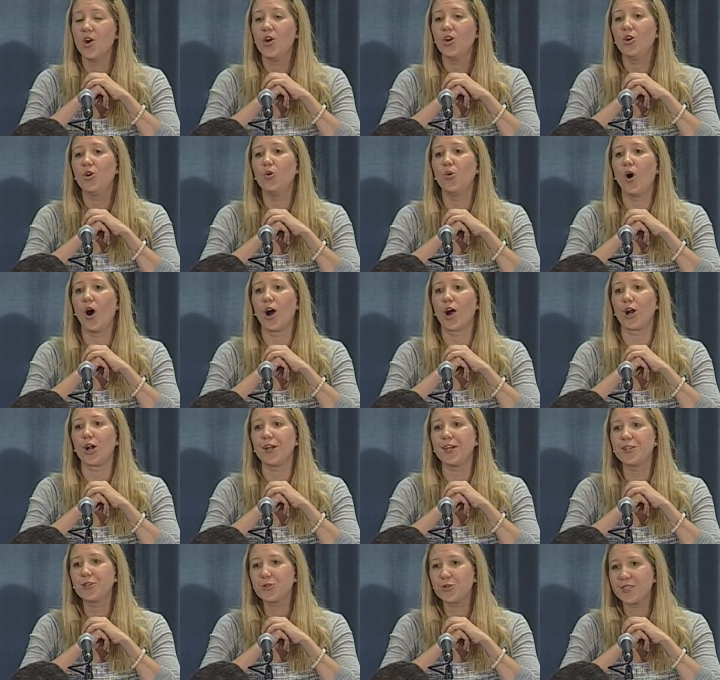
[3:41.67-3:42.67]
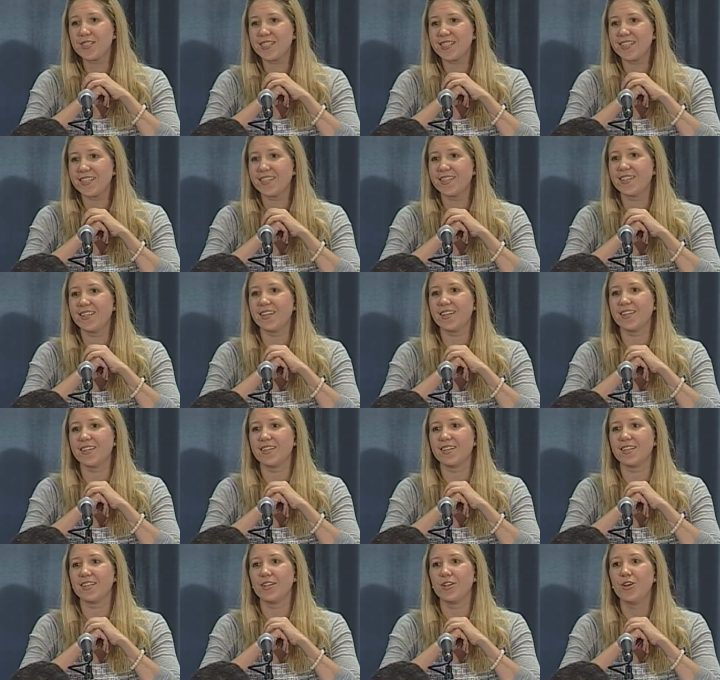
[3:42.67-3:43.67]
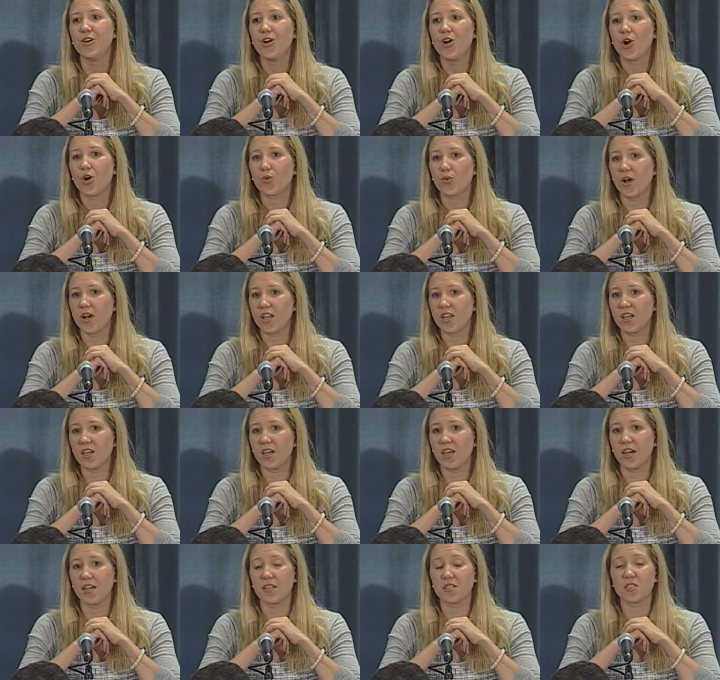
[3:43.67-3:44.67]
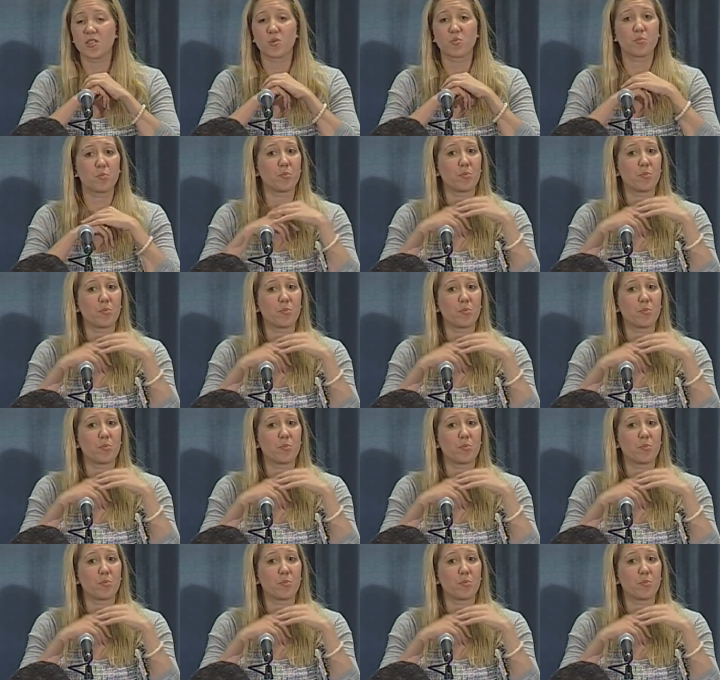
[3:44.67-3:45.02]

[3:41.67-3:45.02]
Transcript: who are interested in running against